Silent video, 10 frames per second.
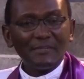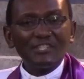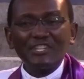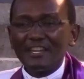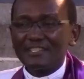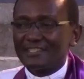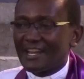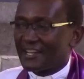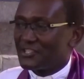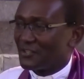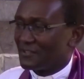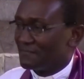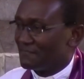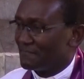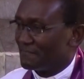He changed direction,
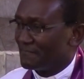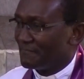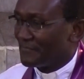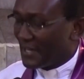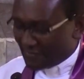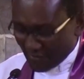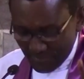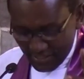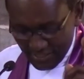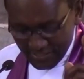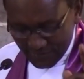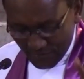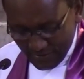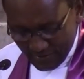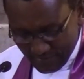and from then
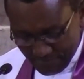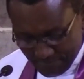henceforth,